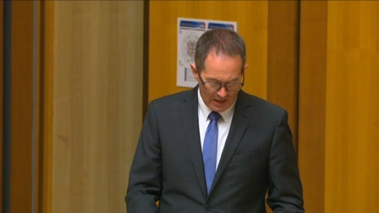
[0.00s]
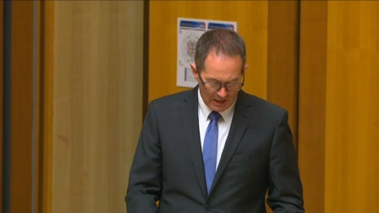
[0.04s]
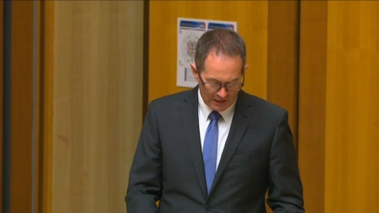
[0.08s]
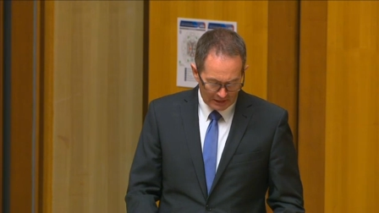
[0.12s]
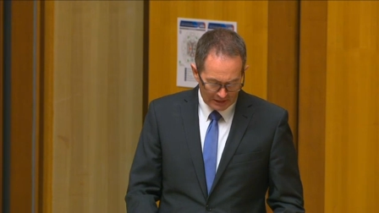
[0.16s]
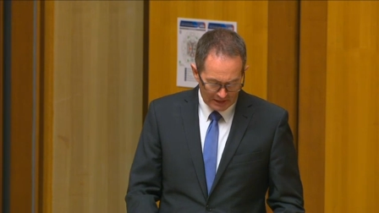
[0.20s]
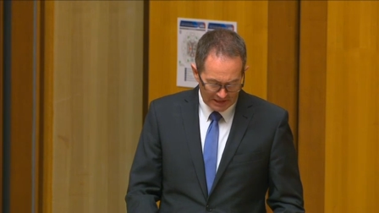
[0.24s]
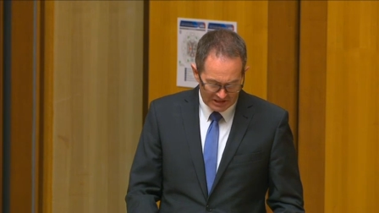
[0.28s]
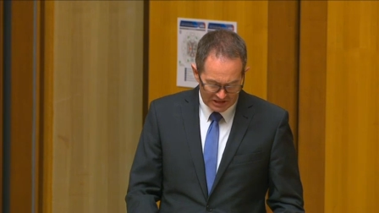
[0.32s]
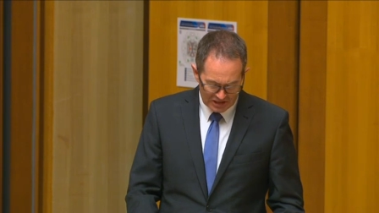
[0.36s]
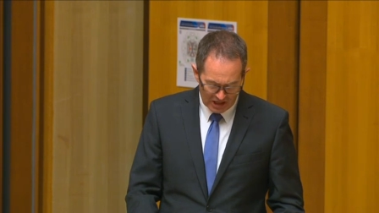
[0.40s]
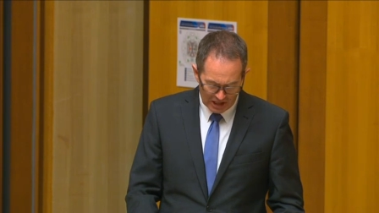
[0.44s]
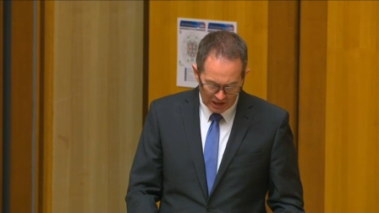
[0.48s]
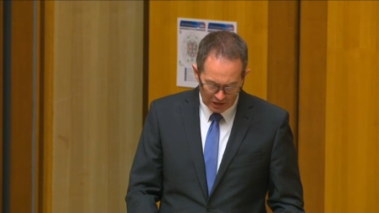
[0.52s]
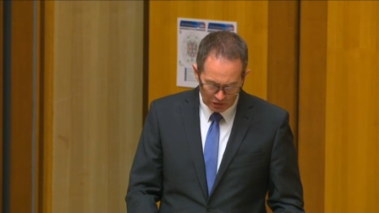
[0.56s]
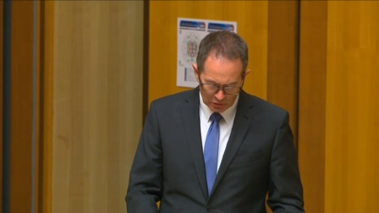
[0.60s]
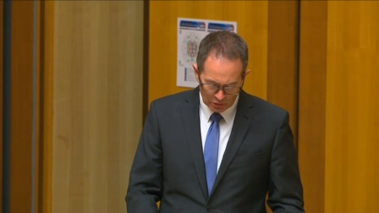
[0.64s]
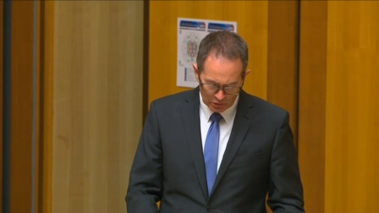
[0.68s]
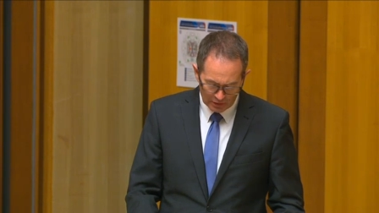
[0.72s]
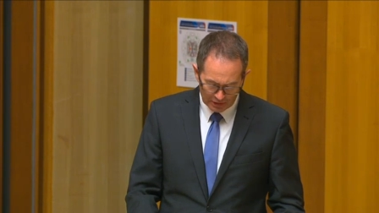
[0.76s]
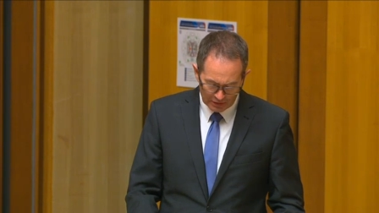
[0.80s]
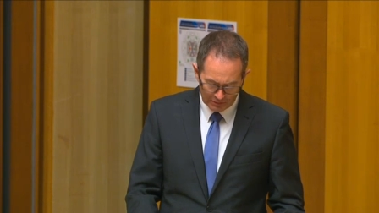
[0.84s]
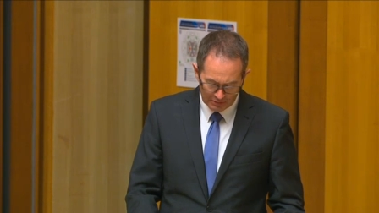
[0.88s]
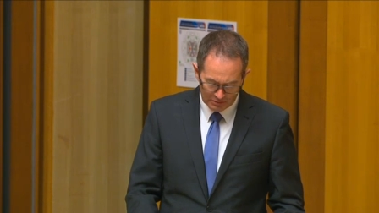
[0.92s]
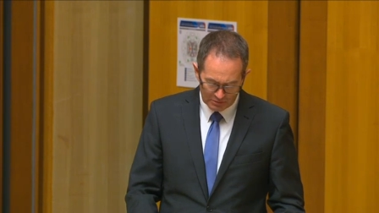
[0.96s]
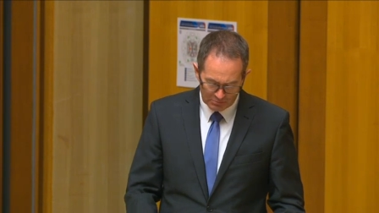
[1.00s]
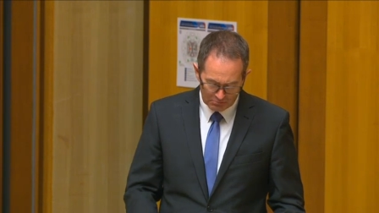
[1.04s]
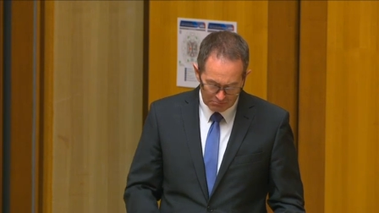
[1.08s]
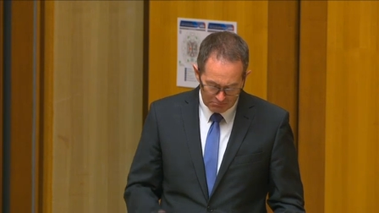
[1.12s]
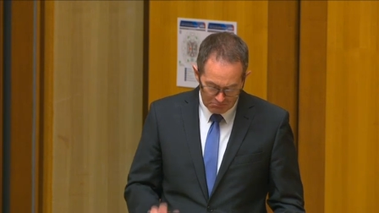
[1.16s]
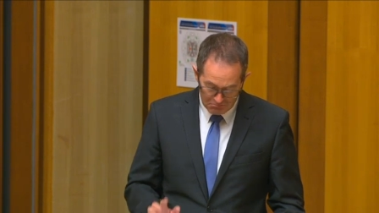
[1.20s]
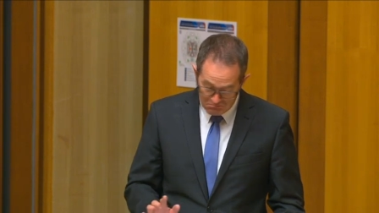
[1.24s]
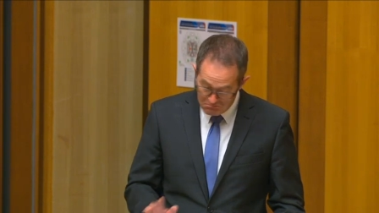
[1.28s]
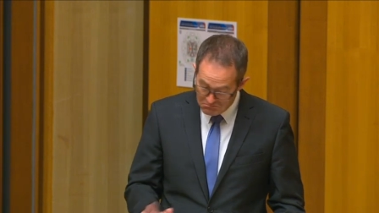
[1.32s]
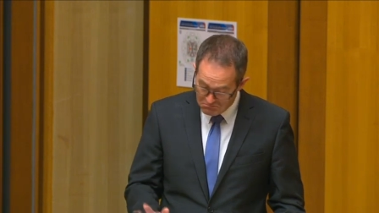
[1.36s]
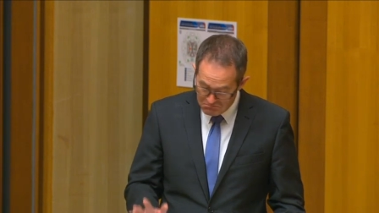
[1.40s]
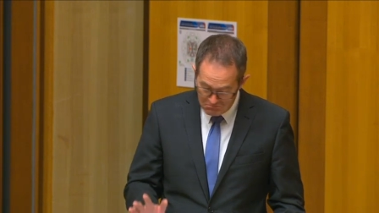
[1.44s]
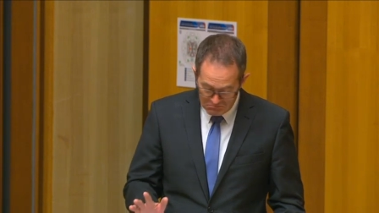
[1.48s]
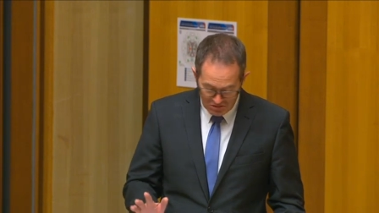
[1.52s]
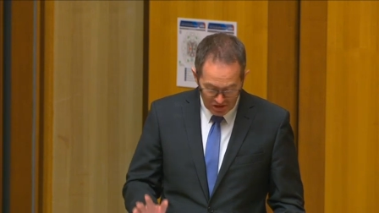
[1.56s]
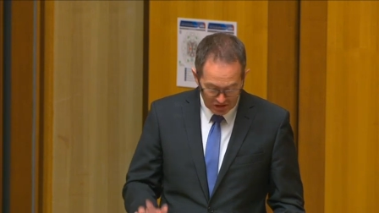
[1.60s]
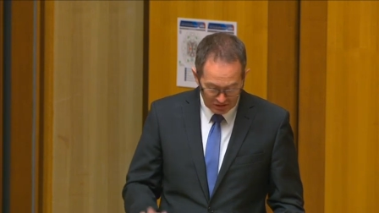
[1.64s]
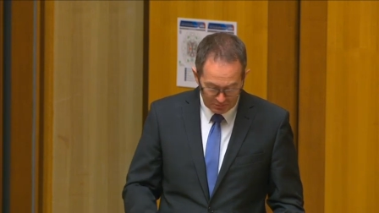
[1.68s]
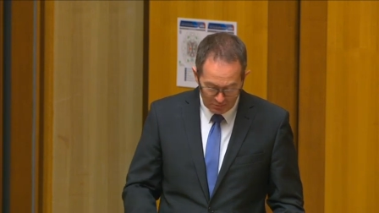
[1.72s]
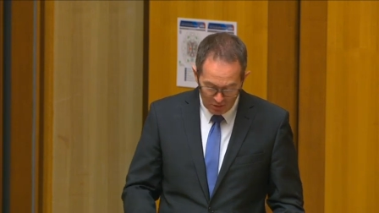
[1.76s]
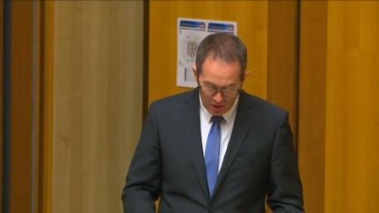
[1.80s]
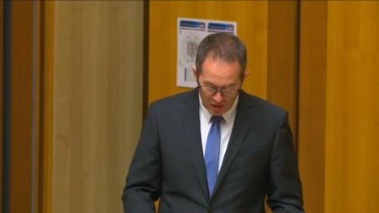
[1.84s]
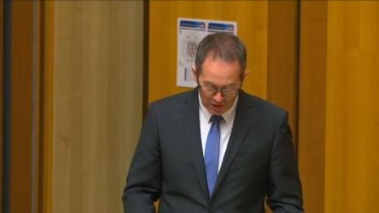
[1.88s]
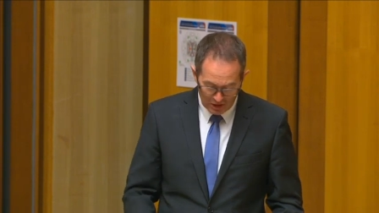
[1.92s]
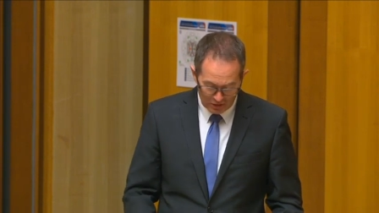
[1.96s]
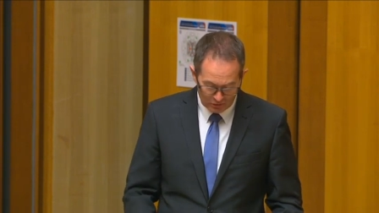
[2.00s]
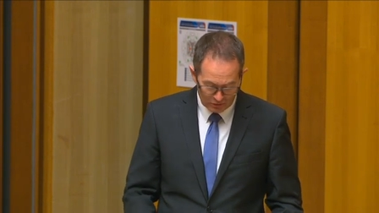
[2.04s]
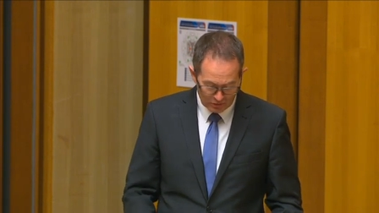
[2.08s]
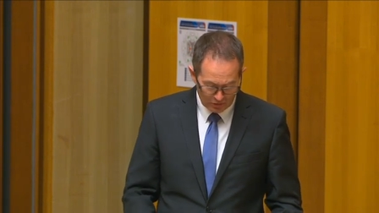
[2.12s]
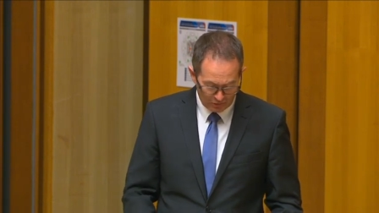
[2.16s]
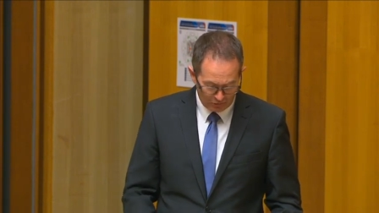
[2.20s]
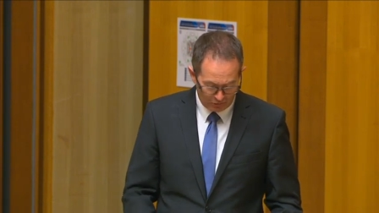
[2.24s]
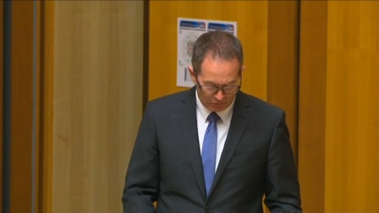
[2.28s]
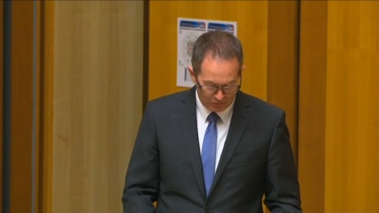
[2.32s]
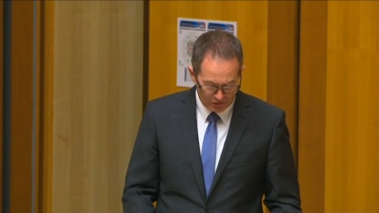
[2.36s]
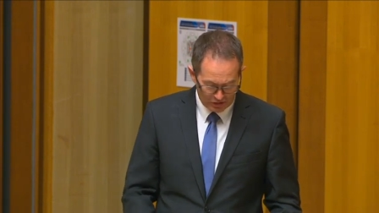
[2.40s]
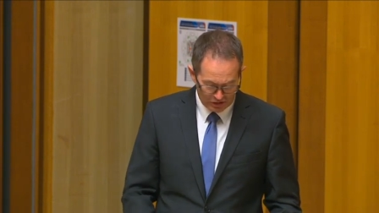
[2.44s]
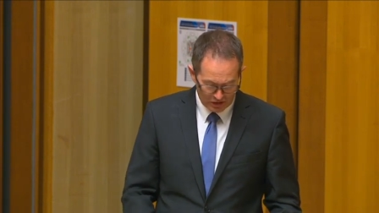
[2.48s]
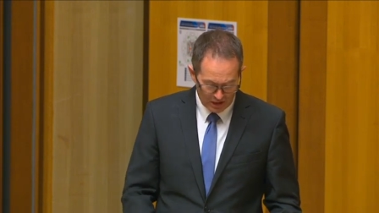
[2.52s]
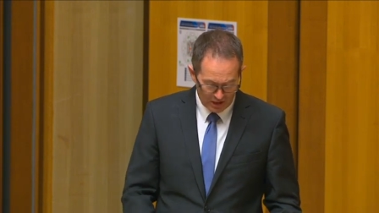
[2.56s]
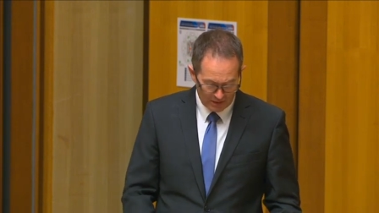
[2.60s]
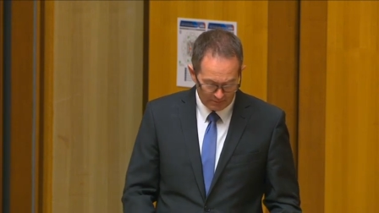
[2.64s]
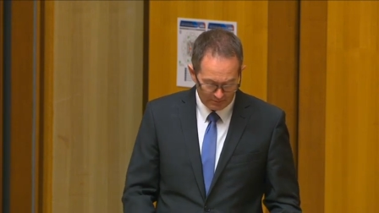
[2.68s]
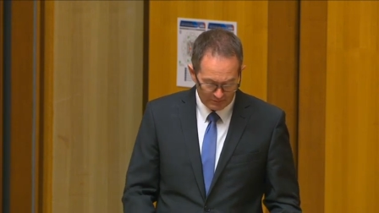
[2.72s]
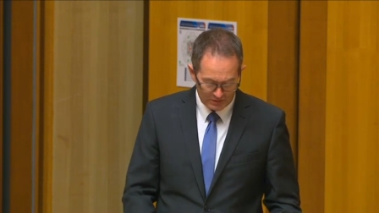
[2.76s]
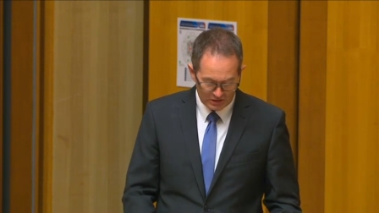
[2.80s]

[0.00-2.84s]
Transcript: Let's take a look at just my electorate of Fisher.